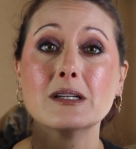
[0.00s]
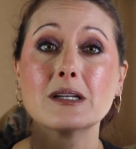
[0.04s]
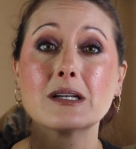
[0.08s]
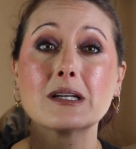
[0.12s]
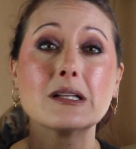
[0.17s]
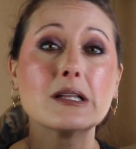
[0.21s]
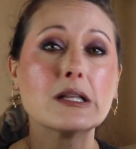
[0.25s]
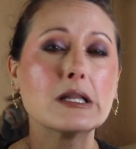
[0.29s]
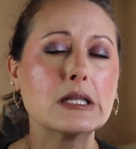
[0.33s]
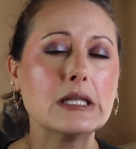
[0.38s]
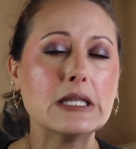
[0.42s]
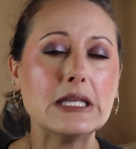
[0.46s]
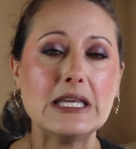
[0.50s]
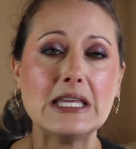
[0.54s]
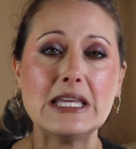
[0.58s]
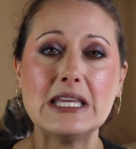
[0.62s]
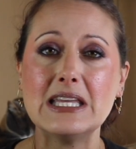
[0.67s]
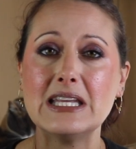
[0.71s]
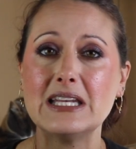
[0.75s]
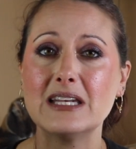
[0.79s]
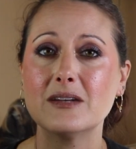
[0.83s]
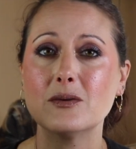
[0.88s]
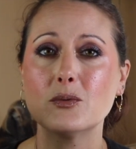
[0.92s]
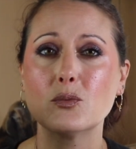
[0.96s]

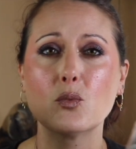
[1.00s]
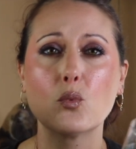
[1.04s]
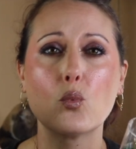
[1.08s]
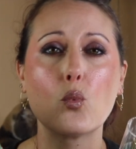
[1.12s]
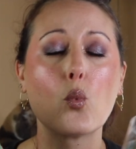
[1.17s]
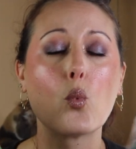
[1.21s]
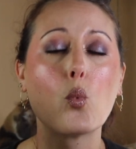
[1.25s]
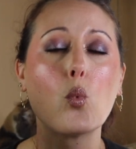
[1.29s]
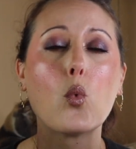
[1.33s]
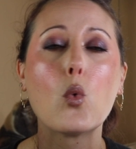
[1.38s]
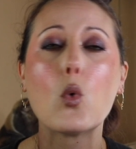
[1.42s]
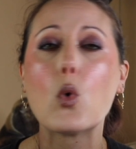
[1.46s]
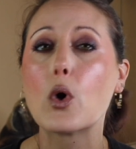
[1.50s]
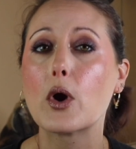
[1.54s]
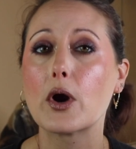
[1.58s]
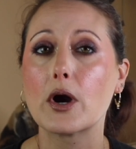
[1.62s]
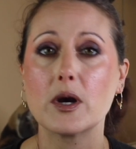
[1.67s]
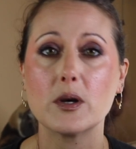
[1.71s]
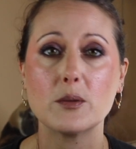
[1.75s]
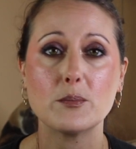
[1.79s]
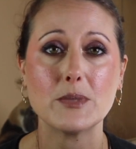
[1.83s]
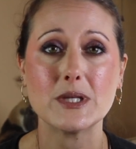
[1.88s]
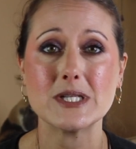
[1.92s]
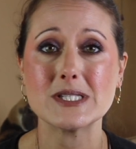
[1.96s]
clean,
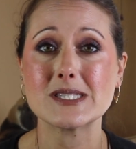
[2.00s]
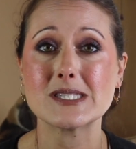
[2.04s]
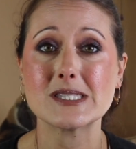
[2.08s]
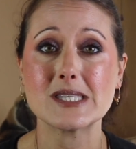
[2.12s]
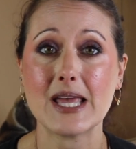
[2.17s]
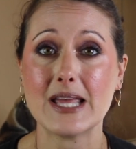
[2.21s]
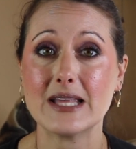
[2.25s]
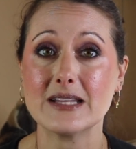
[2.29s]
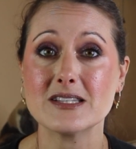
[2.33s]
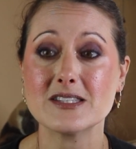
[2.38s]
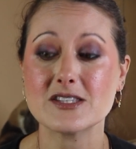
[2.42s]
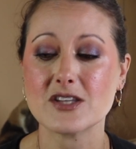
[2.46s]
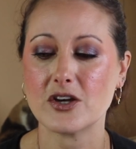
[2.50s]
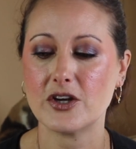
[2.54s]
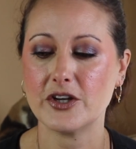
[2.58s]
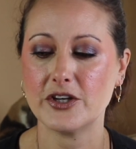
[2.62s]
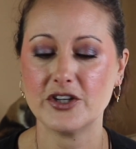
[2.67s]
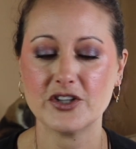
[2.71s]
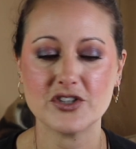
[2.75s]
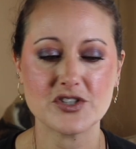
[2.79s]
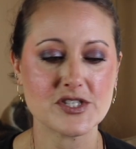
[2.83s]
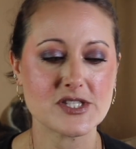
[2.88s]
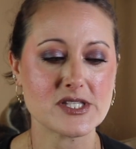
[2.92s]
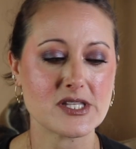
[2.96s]
warm scent on
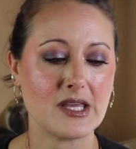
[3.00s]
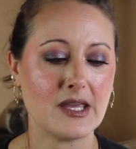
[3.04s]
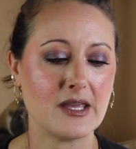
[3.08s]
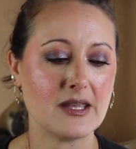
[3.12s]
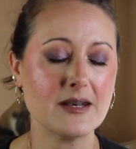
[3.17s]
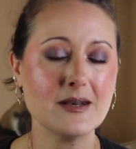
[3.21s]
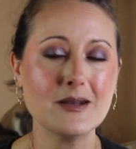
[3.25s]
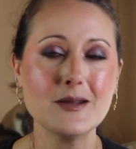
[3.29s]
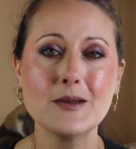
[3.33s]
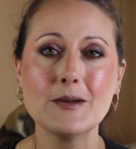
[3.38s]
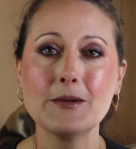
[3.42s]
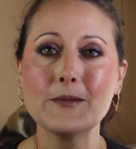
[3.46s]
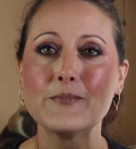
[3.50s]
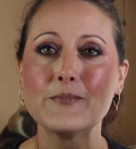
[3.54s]
your skin.